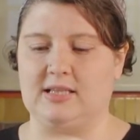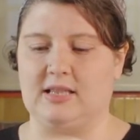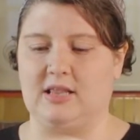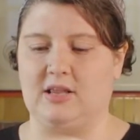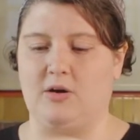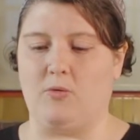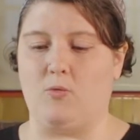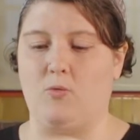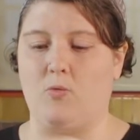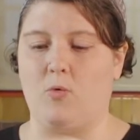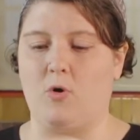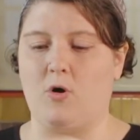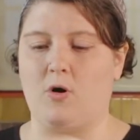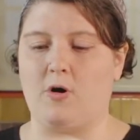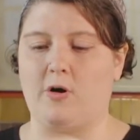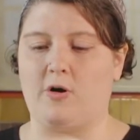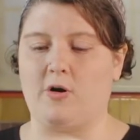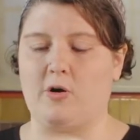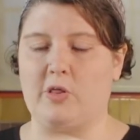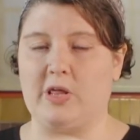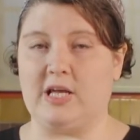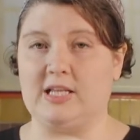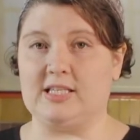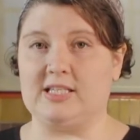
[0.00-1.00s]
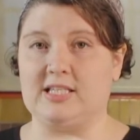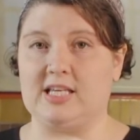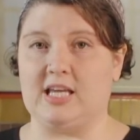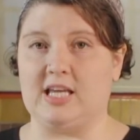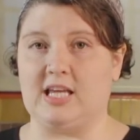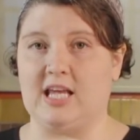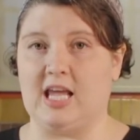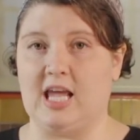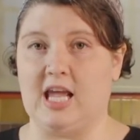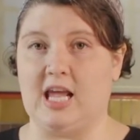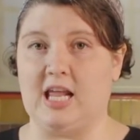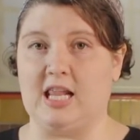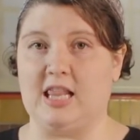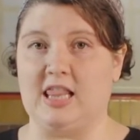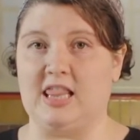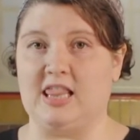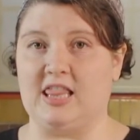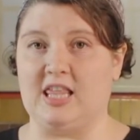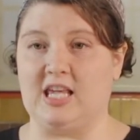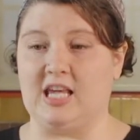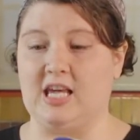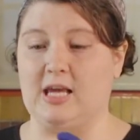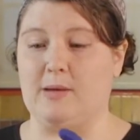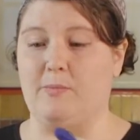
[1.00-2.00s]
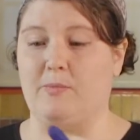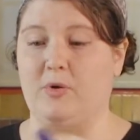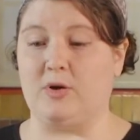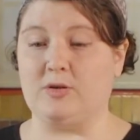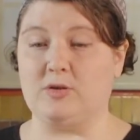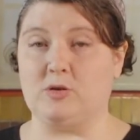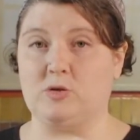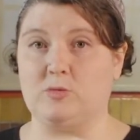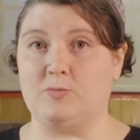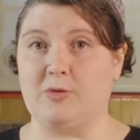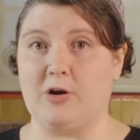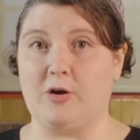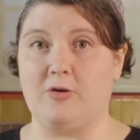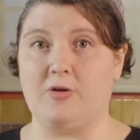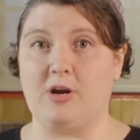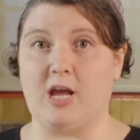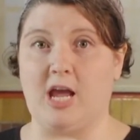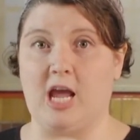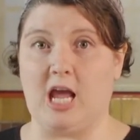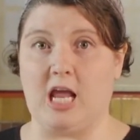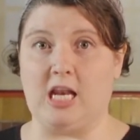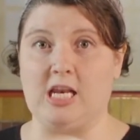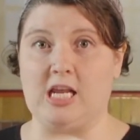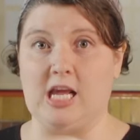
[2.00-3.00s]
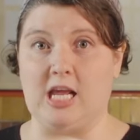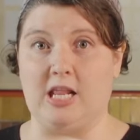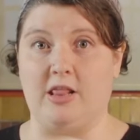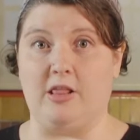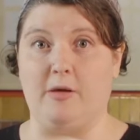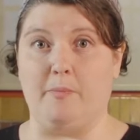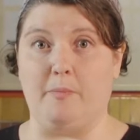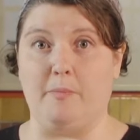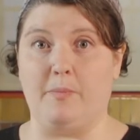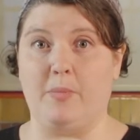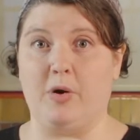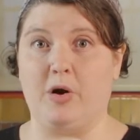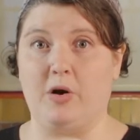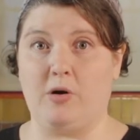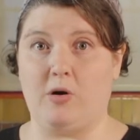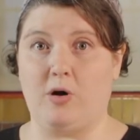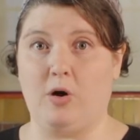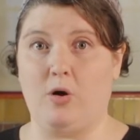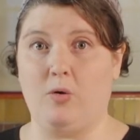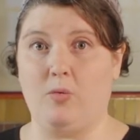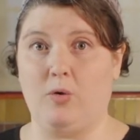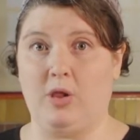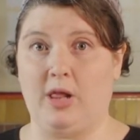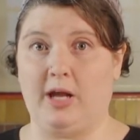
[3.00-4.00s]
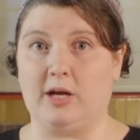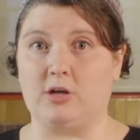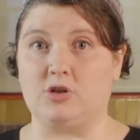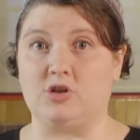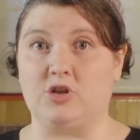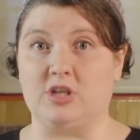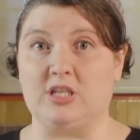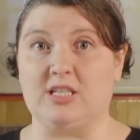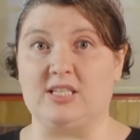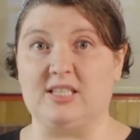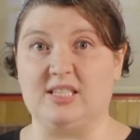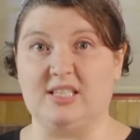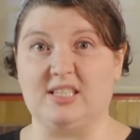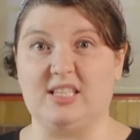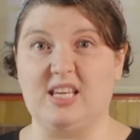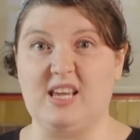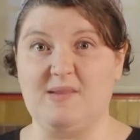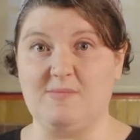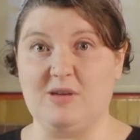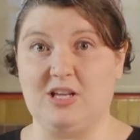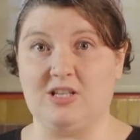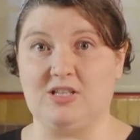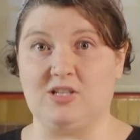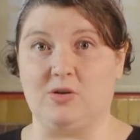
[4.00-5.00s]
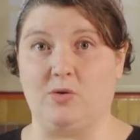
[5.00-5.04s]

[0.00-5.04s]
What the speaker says: the water that's in the Brussels sprout and in the butter will actually steam it,